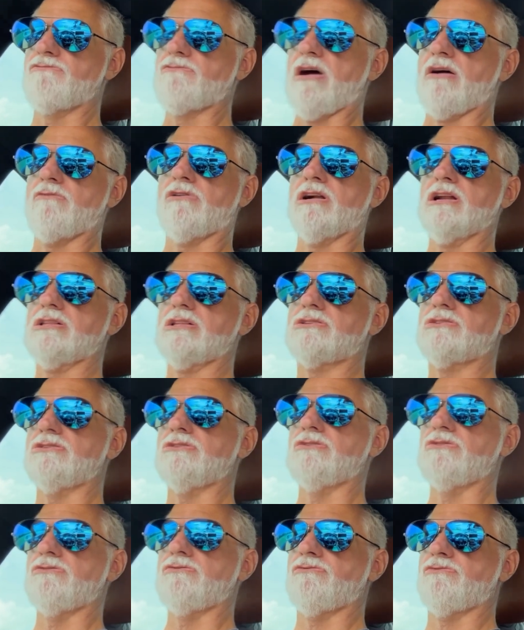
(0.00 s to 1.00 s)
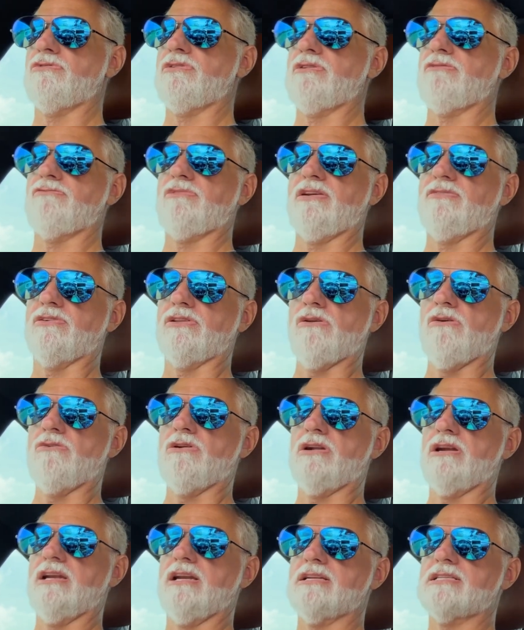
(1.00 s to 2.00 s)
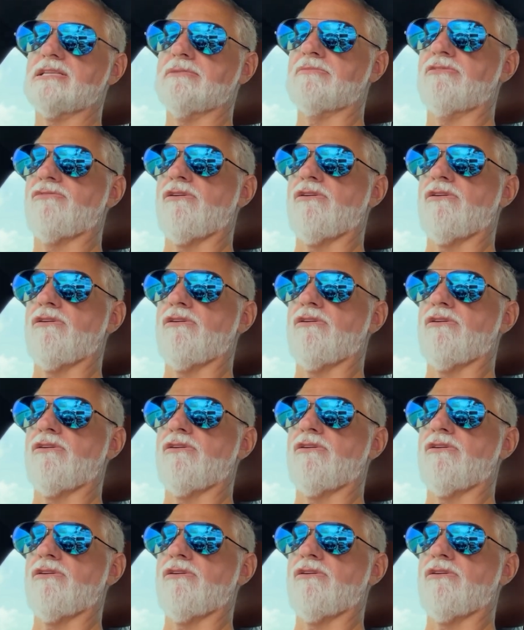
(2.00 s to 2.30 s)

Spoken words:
I wanted to, we've alluded in some